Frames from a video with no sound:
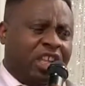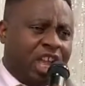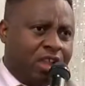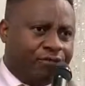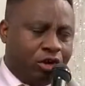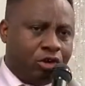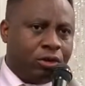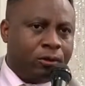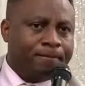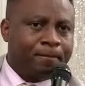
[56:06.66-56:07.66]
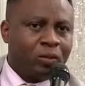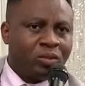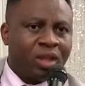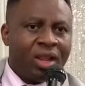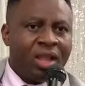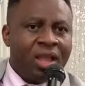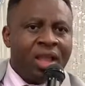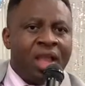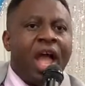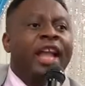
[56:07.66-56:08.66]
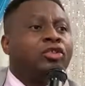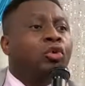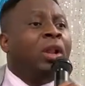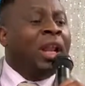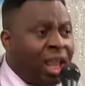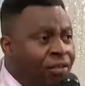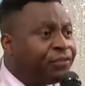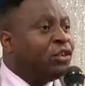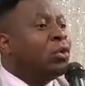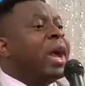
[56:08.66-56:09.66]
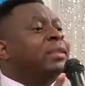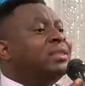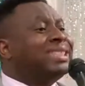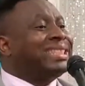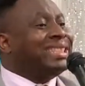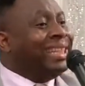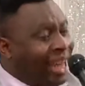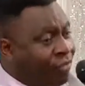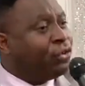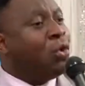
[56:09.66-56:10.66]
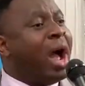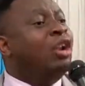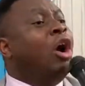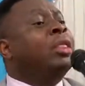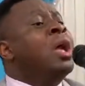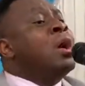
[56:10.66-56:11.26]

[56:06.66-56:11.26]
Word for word: the devil and to leave you and leave you alone